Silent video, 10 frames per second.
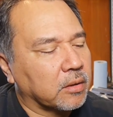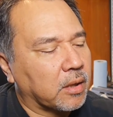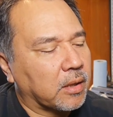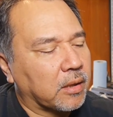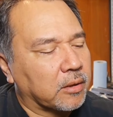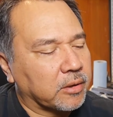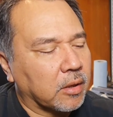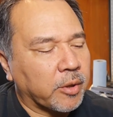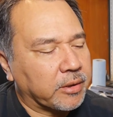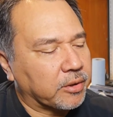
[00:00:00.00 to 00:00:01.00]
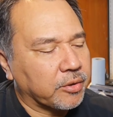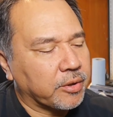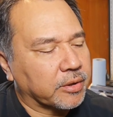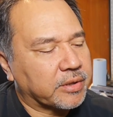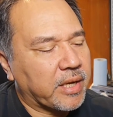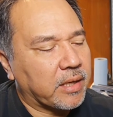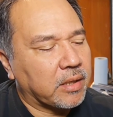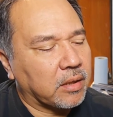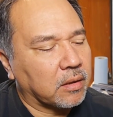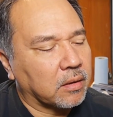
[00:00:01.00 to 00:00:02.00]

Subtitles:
go ahead and do your sanding.